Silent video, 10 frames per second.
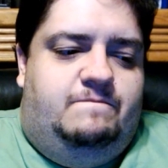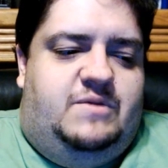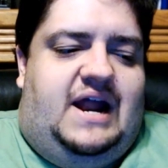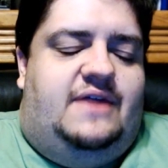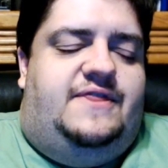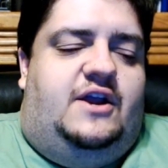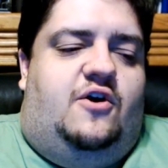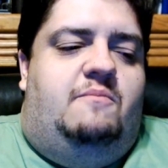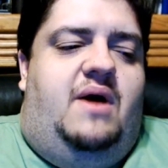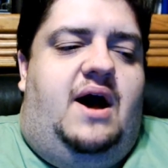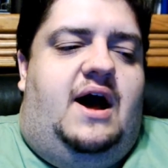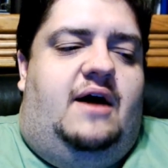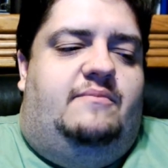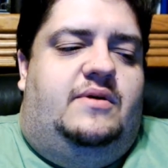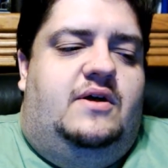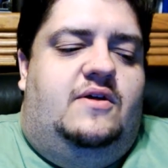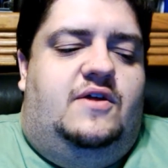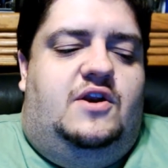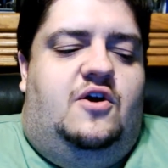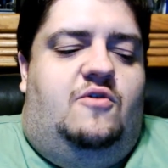that I think her mom,
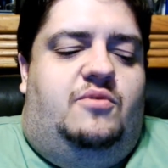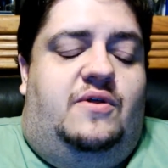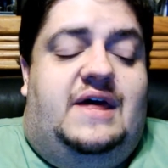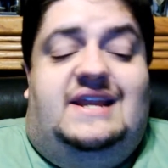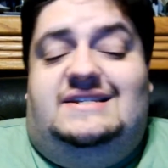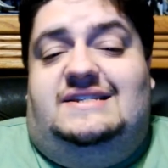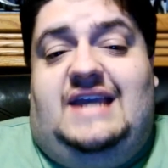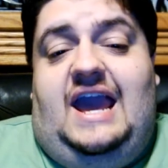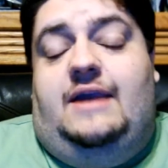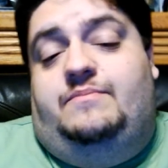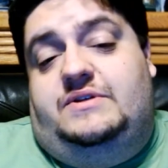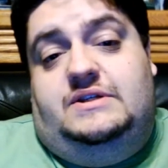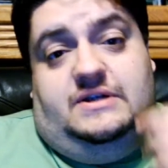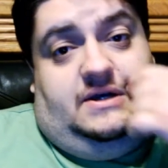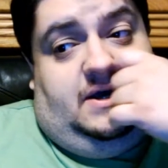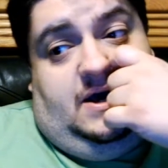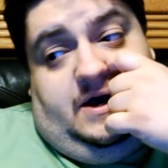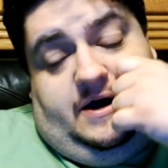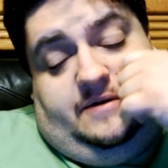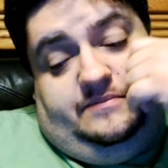the noble that escaped,
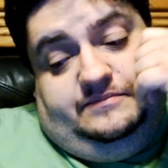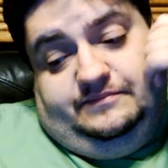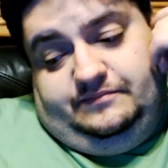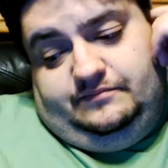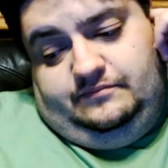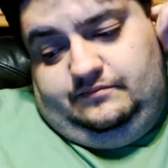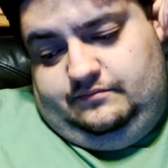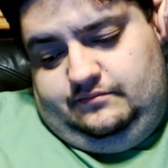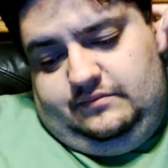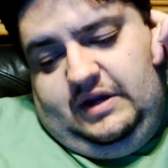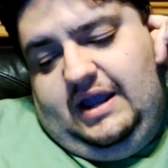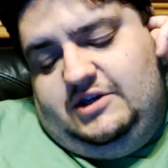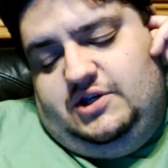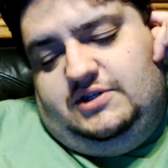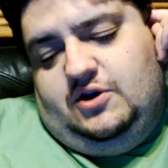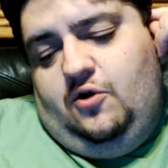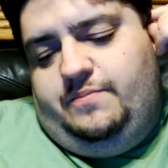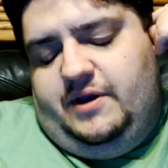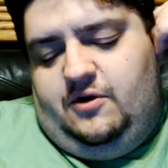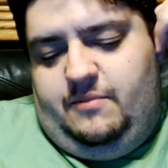um, and she's
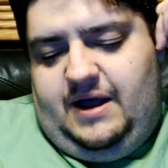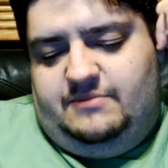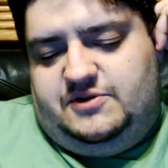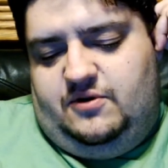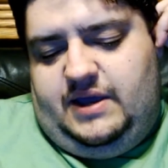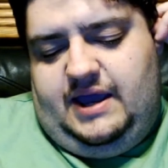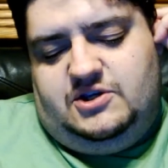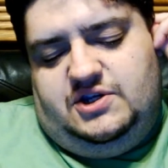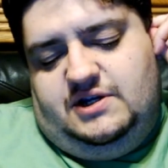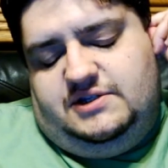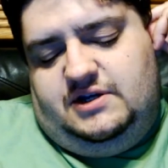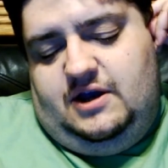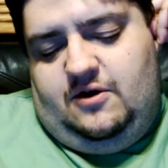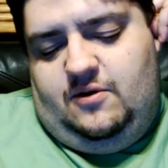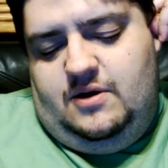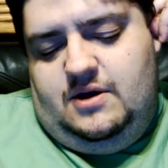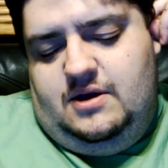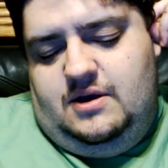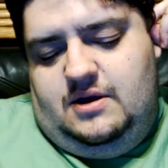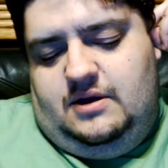hoping her mom's okay. She doesn't know.
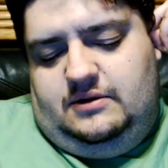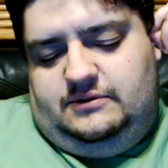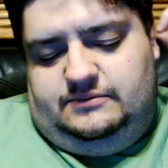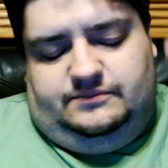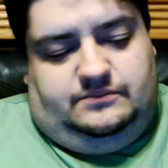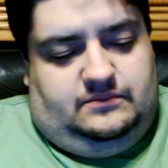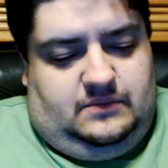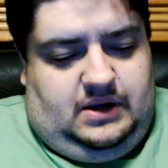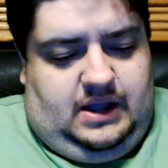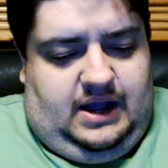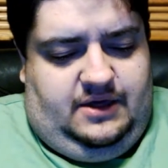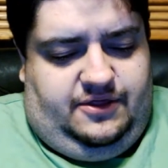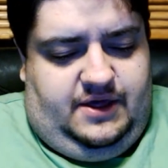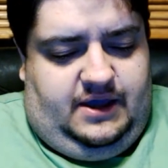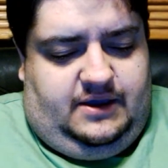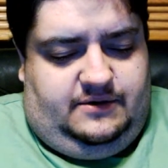I think